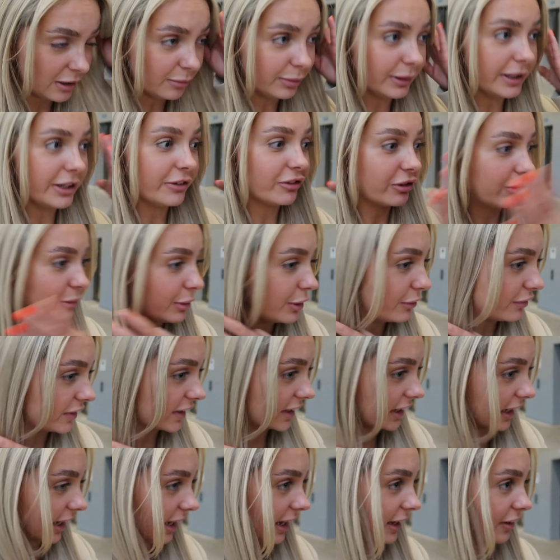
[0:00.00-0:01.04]
please remove your
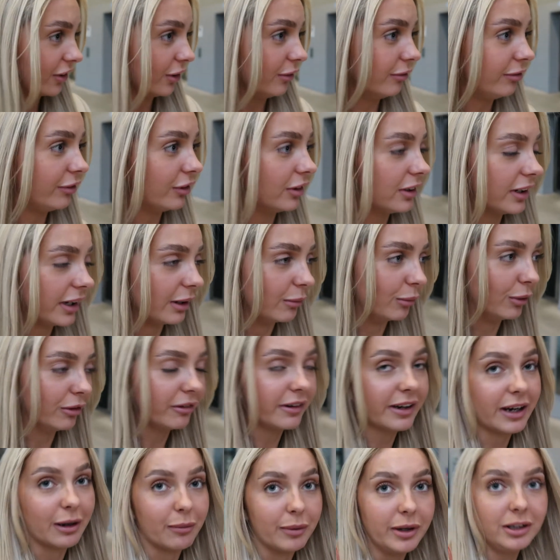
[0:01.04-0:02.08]
card. Don't fucking
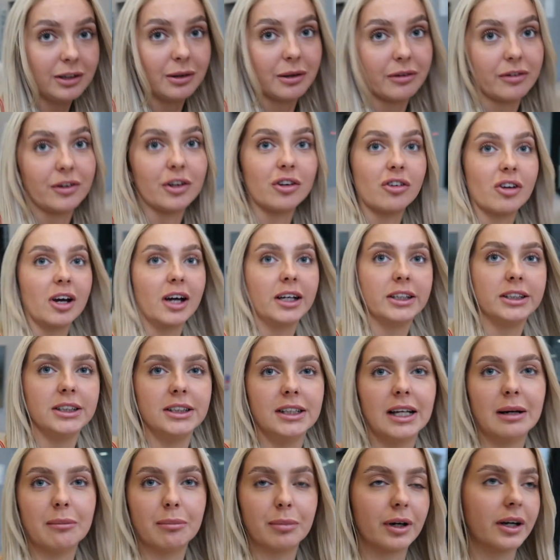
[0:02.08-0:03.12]
worry, I will do if you're charging
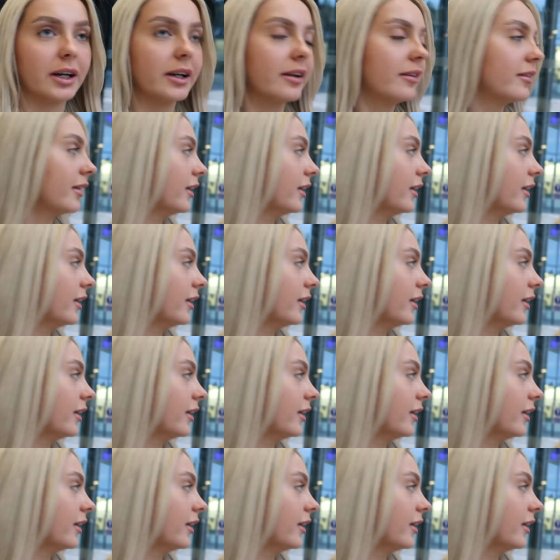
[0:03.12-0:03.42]
them prices.